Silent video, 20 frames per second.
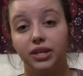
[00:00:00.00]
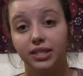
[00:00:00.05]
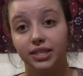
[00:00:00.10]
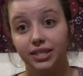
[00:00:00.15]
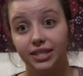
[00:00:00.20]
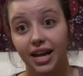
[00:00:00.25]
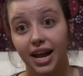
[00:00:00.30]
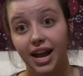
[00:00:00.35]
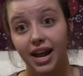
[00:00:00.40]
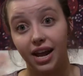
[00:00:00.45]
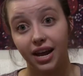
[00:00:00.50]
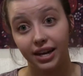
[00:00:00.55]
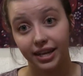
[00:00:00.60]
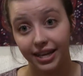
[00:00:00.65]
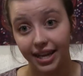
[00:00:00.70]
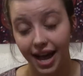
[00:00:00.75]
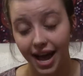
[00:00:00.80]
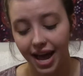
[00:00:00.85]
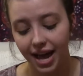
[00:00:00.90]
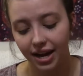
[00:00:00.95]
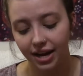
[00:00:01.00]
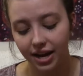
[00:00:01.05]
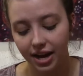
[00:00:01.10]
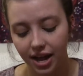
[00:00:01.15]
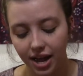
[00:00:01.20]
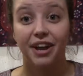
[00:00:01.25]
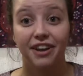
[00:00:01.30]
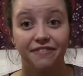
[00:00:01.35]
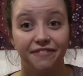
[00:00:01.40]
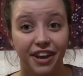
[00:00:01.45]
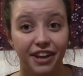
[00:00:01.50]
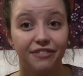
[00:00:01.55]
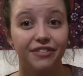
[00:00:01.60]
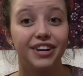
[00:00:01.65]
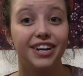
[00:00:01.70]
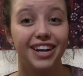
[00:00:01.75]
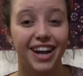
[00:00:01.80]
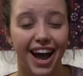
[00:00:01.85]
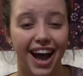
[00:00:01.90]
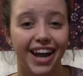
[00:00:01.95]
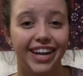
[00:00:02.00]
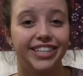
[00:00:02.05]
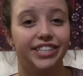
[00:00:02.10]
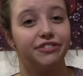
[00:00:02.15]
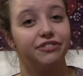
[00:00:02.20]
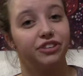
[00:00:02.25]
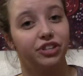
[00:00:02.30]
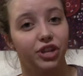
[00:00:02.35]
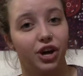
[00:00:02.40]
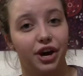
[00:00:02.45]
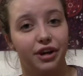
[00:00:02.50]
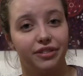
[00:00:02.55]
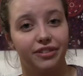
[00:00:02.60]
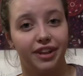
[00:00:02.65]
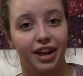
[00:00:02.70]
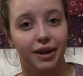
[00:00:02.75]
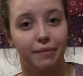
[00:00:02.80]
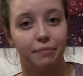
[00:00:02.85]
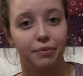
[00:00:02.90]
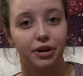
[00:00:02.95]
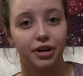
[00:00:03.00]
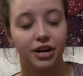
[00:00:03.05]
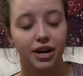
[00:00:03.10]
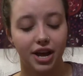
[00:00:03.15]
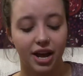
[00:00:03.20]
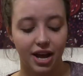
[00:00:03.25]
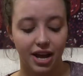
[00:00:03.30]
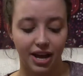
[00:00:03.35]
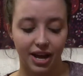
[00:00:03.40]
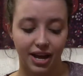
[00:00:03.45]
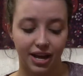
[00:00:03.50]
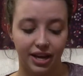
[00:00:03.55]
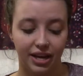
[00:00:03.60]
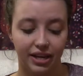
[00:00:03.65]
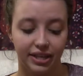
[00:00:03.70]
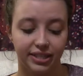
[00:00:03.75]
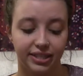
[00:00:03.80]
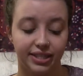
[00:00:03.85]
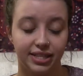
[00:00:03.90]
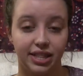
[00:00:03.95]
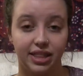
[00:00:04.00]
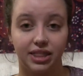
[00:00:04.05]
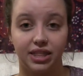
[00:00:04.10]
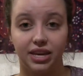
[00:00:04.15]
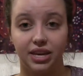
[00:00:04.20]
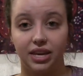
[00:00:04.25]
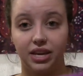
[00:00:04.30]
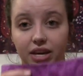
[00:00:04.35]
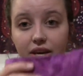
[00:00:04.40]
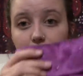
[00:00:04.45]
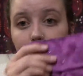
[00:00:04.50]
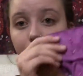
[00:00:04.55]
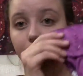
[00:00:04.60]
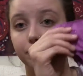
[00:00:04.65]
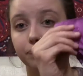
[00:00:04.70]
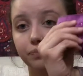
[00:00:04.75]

say again, my favorite kind of cloth diaper is the